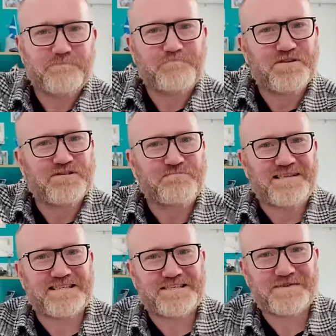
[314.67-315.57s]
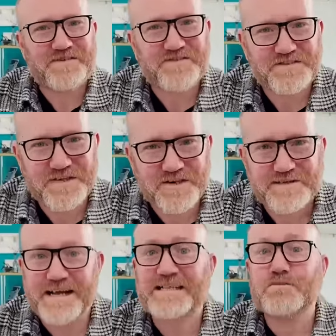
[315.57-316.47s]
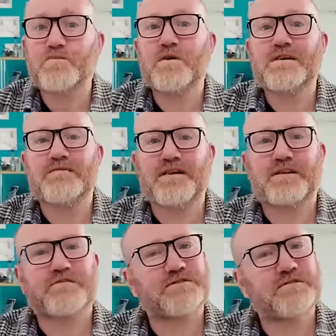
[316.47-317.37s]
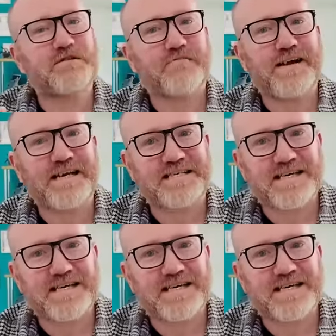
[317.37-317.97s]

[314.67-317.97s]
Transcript: bulbous sort of shallot. It's wonderful. It goes to a great